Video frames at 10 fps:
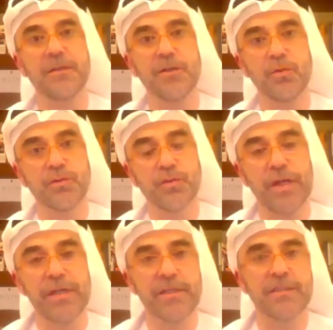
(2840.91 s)
You're
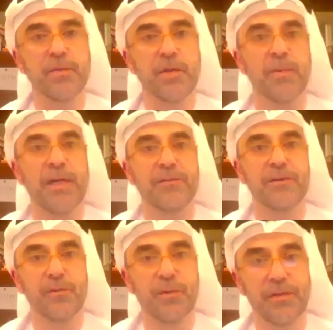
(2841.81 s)
training diplomats,
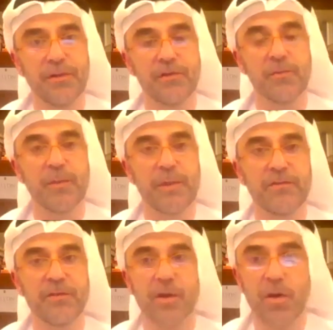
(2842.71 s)
and you want those
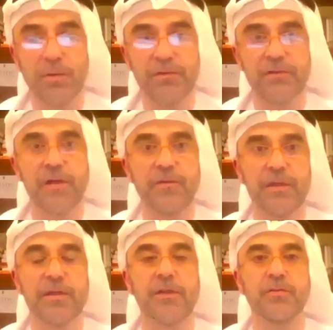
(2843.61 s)
diplomats to go and serve
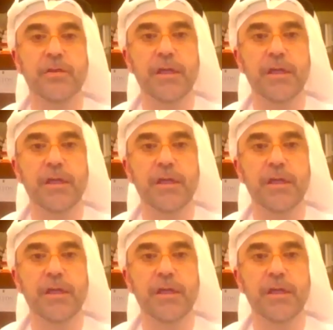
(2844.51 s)
their country,